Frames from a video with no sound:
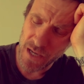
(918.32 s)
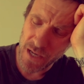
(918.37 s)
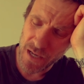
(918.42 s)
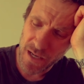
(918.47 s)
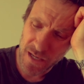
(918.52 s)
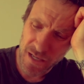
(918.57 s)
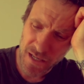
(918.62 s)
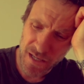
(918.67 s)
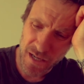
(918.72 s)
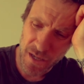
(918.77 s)

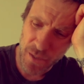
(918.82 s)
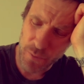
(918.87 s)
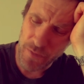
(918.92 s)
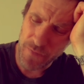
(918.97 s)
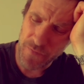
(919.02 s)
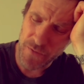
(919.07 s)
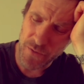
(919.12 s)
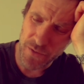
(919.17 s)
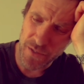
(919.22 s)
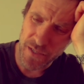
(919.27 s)

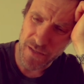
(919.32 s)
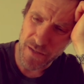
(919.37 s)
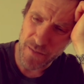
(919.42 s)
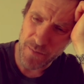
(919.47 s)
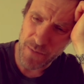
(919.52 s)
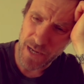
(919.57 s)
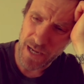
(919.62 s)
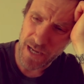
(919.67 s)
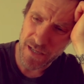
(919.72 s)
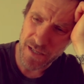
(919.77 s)
we've done in the
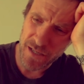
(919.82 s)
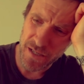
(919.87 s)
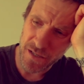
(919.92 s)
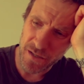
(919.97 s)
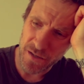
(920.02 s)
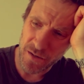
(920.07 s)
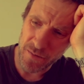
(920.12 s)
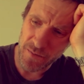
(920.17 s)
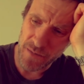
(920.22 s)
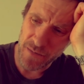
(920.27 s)
past. You know
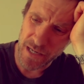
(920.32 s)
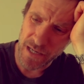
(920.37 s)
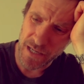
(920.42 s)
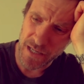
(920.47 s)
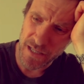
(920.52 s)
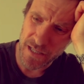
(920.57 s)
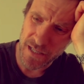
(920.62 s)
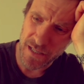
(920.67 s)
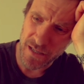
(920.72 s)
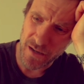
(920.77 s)
what I mean?
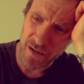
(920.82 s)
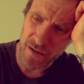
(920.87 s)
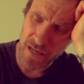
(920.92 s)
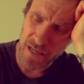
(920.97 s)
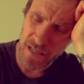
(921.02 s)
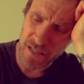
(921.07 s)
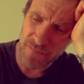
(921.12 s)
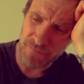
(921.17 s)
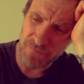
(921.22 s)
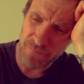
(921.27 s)
It's like
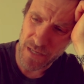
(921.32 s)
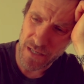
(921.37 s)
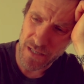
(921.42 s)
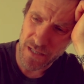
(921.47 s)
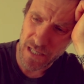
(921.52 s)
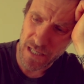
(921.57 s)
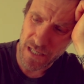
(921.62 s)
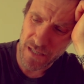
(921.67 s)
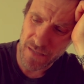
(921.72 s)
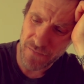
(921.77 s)

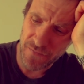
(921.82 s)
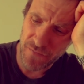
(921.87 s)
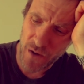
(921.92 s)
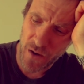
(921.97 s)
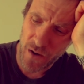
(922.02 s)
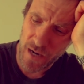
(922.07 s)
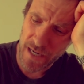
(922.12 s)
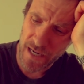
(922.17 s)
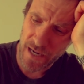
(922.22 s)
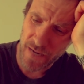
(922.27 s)
it's
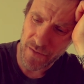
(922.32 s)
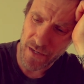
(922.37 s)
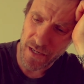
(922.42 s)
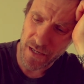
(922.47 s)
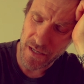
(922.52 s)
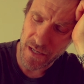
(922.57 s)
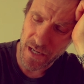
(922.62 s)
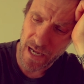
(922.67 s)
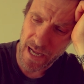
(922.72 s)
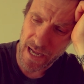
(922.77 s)
fine
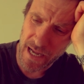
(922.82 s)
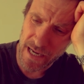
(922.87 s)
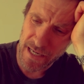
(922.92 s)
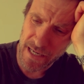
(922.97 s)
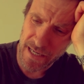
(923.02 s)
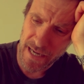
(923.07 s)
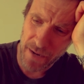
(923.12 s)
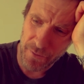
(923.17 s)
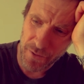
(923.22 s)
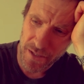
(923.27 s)
having a
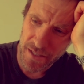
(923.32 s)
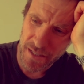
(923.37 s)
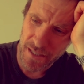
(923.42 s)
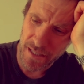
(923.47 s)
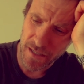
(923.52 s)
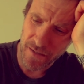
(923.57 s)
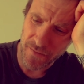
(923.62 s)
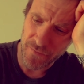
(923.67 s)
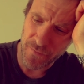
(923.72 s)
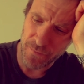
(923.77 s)

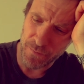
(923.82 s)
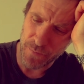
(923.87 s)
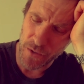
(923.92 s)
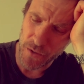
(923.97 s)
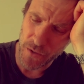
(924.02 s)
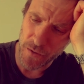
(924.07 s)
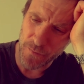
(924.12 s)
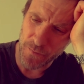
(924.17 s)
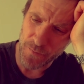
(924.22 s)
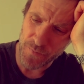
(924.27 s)
narrative,
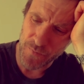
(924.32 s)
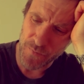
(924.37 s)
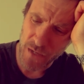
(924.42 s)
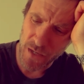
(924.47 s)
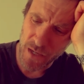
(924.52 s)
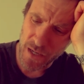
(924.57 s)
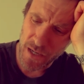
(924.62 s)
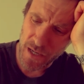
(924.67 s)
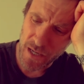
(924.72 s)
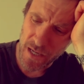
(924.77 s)
but
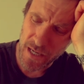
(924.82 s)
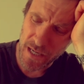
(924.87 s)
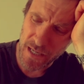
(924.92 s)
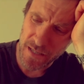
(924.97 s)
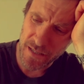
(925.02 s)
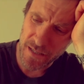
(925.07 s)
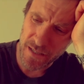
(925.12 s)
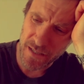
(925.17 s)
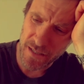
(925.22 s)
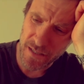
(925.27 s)

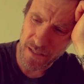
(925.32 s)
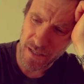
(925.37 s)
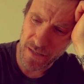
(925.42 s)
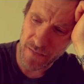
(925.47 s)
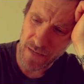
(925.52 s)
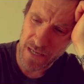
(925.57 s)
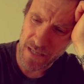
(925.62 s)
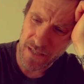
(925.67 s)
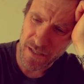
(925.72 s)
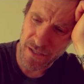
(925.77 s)

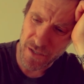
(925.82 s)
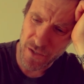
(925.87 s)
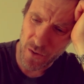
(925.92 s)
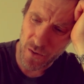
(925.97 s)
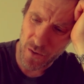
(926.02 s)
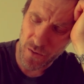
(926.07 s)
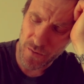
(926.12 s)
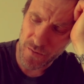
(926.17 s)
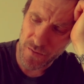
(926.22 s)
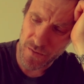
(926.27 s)
it's
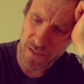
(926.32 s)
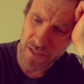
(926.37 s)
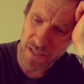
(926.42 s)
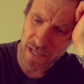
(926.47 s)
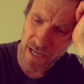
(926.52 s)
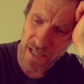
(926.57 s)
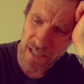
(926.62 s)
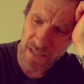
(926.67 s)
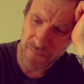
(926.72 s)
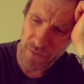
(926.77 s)
not
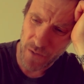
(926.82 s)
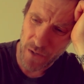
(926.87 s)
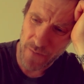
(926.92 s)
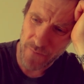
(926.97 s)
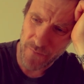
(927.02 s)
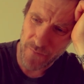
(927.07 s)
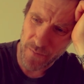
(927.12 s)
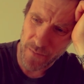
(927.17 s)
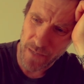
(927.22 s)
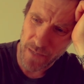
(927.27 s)
satisfying
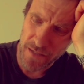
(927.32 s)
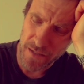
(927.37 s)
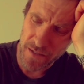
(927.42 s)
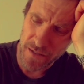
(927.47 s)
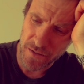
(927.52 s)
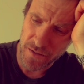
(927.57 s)
for me to